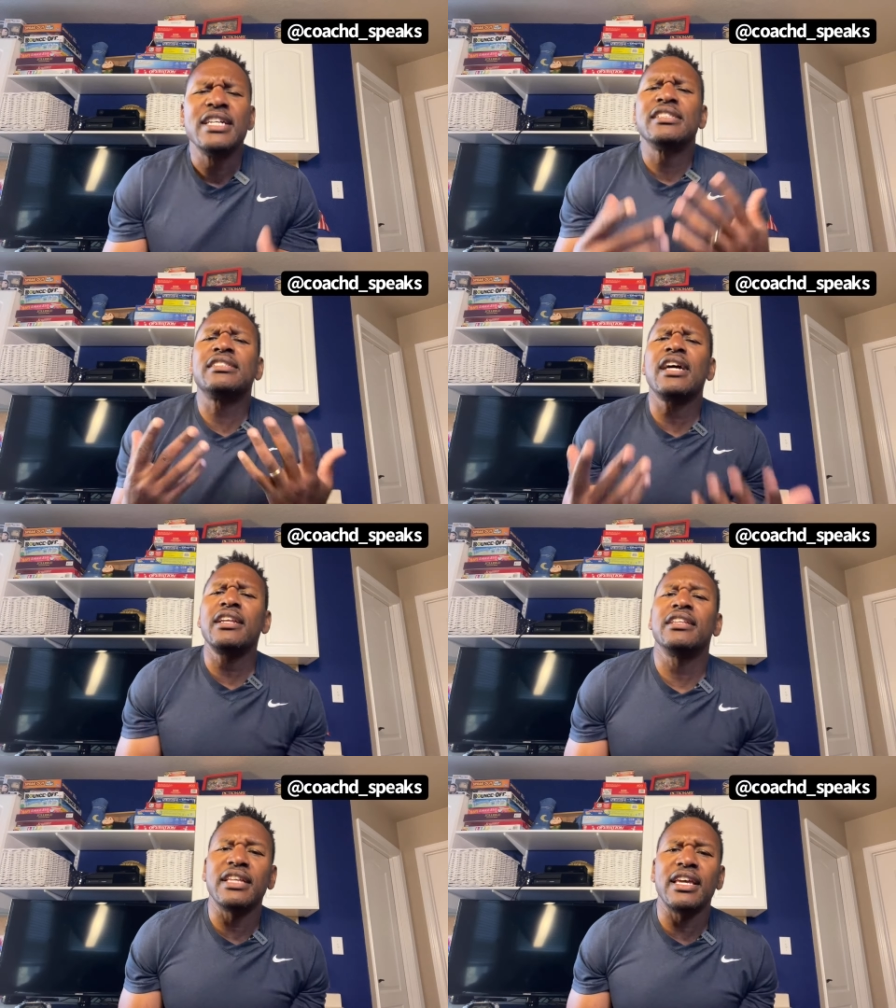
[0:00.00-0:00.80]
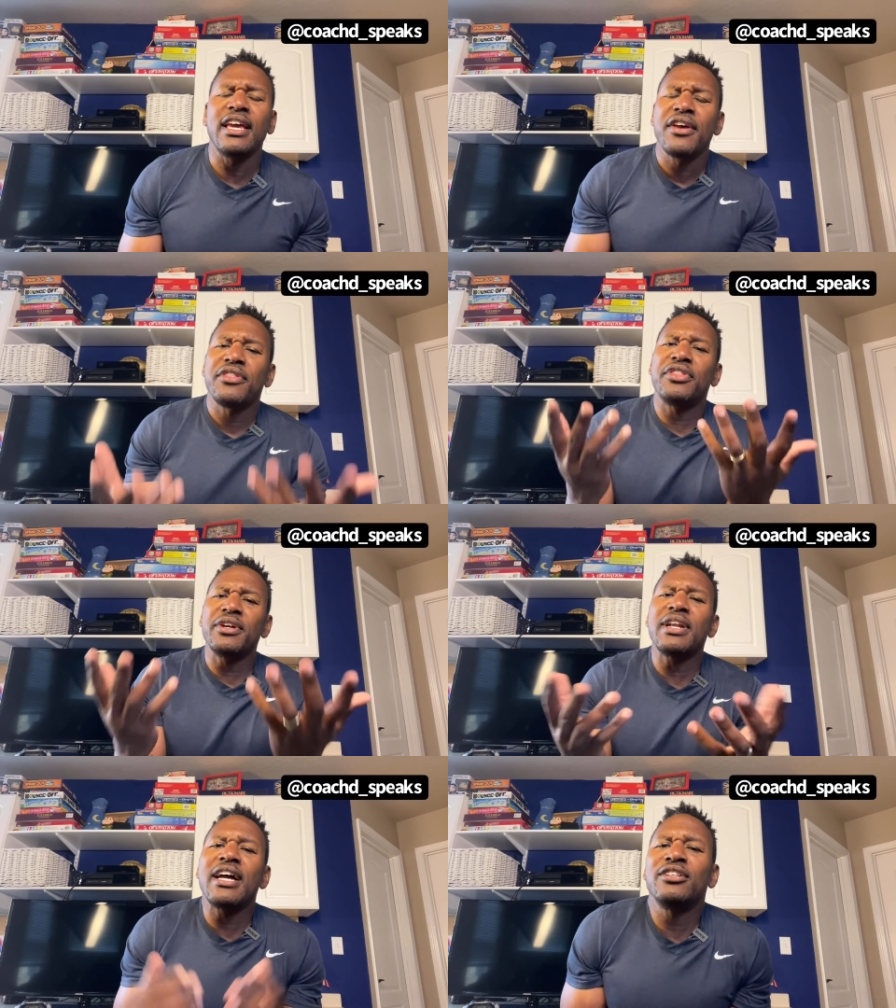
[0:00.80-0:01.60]
suddenly they're
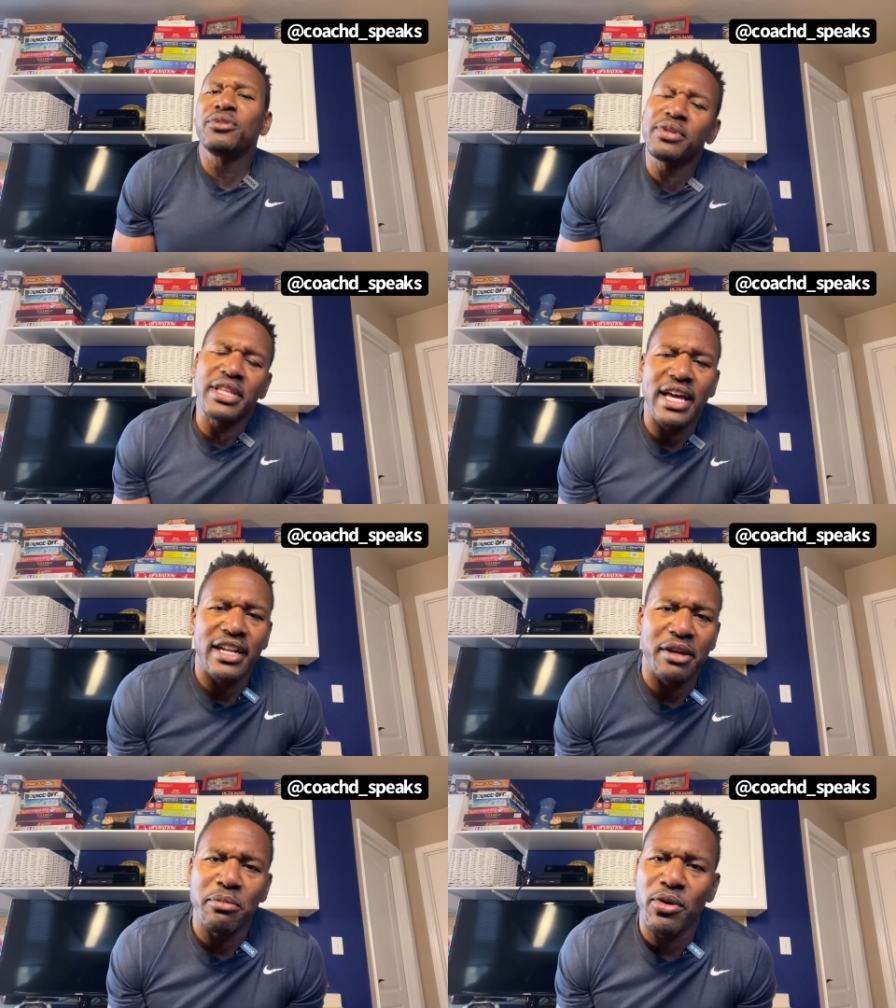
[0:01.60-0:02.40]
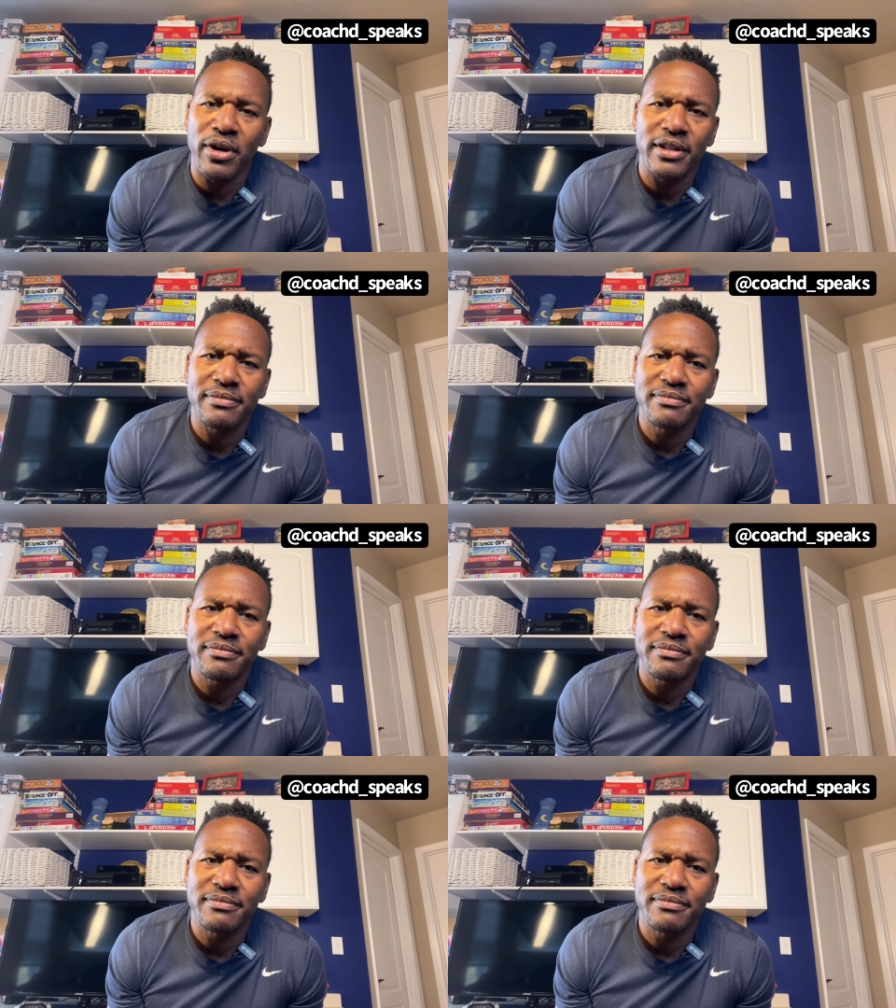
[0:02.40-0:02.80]
not doing that anymore.